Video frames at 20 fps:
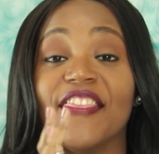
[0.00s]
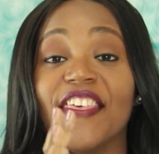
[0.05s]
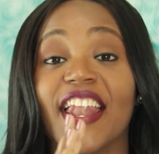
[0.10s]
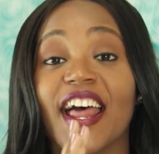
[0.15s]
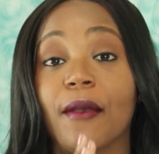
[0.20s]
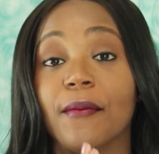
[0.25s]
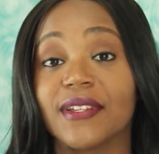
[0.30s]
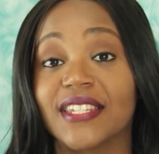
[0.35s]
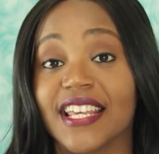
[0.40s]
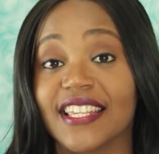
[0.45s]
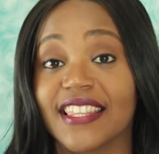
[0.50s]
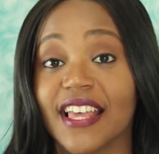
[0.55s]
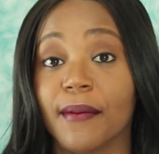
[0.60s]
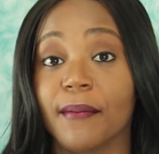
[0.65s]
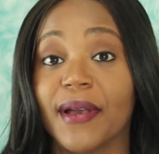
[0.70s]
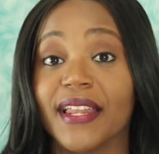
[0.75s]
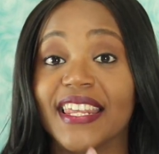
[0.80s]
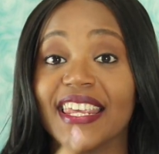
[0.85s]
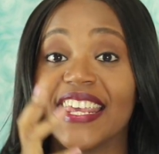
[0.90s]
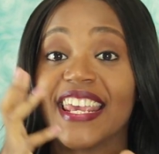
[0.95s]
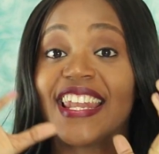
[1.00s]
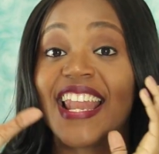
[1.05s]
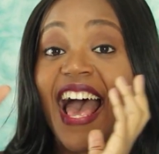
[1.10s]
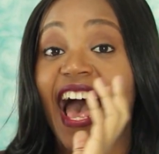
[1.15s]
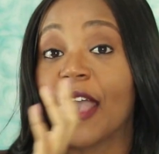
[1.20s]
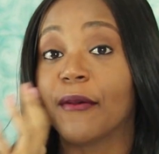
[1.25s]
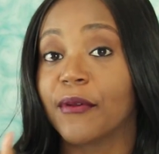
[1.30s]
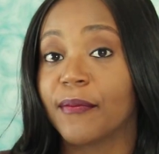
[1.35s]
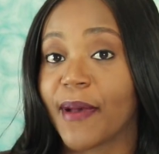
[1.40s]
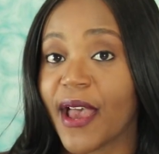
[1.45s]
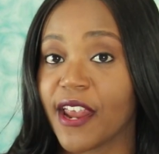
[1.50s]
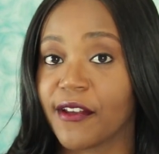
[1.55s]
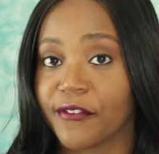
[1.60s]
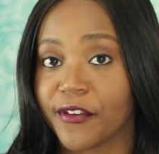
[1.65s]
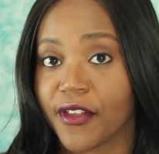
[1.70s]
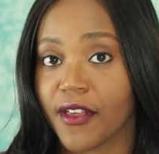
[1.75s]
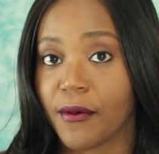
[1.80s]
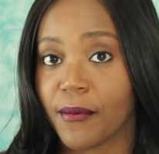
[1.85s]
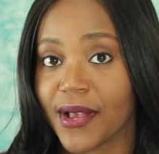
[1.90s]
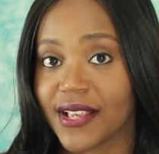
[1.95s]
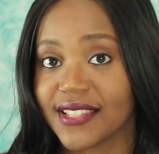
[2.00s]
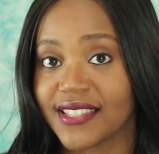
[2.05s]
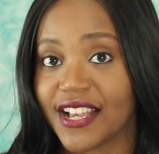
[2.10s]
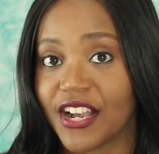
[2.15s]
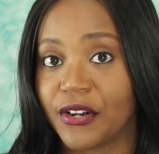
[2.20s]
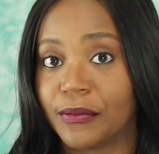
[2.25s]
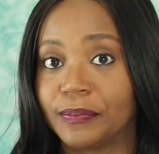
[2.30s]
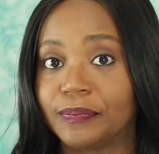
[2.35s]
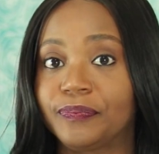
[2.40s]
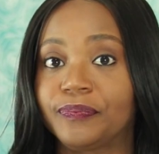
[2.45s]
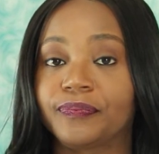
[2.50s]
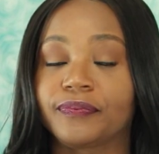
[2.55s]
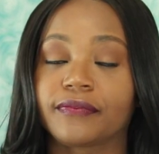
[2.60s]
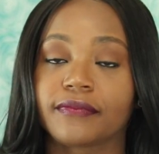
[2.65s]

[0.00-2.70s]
and then I would take that money and I would buy it for you at West Elm.